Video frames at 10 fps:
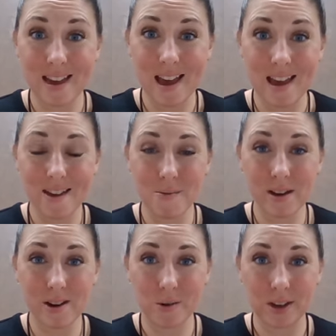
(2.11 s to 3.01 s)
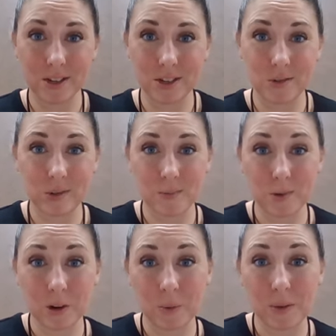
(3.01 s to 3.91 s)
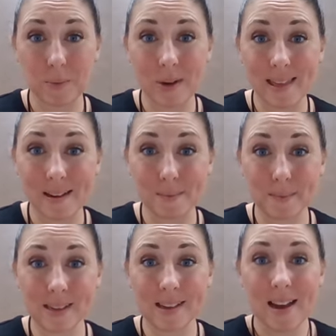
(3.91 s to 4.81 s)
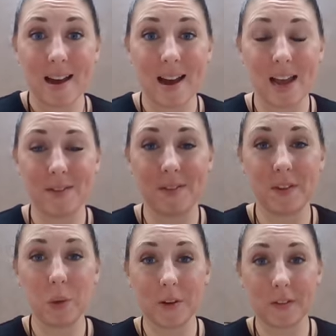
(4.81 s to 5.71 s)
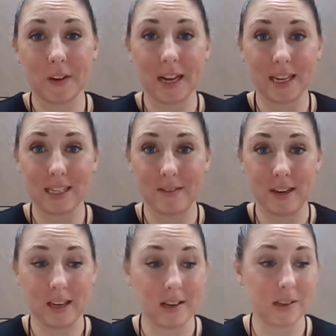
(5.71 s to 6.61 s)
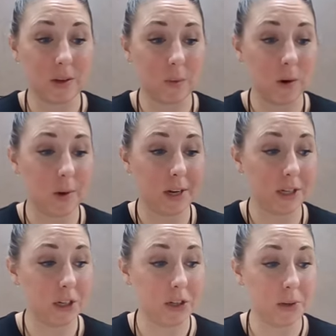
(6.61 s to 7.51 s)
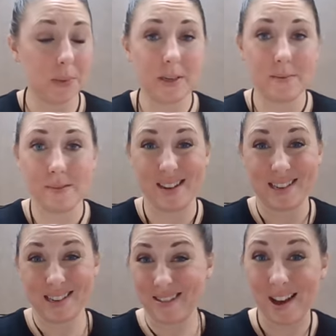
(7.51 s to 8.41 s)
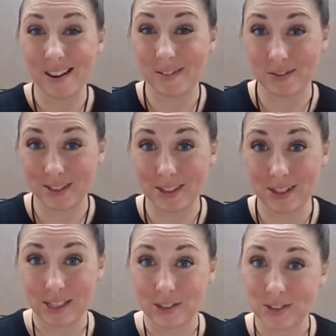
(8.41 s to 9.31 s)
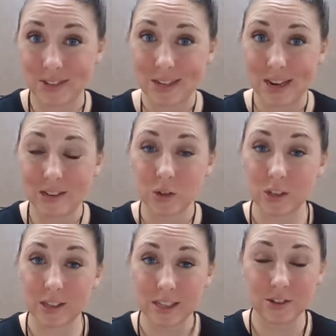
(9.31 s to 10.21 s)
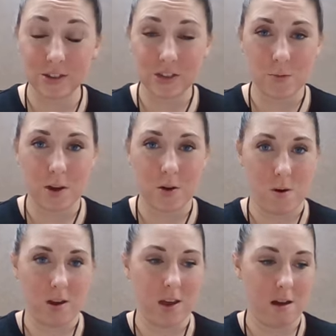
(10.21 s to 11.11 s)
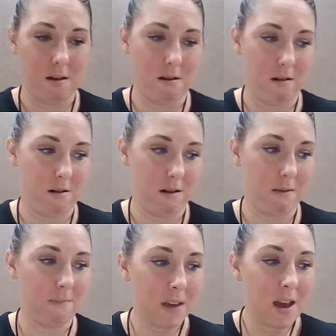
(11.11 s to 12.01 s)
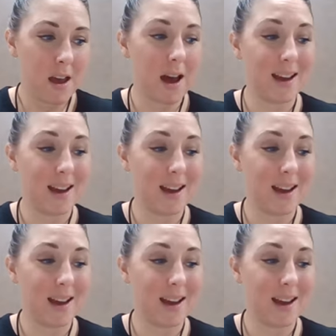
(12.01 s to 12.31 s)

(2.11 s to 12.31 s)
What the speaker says: Today we are going to do some work with rhythms. I have a few different activities that we're going to do to meet a lot of different standards today. So the standards that we are working on are,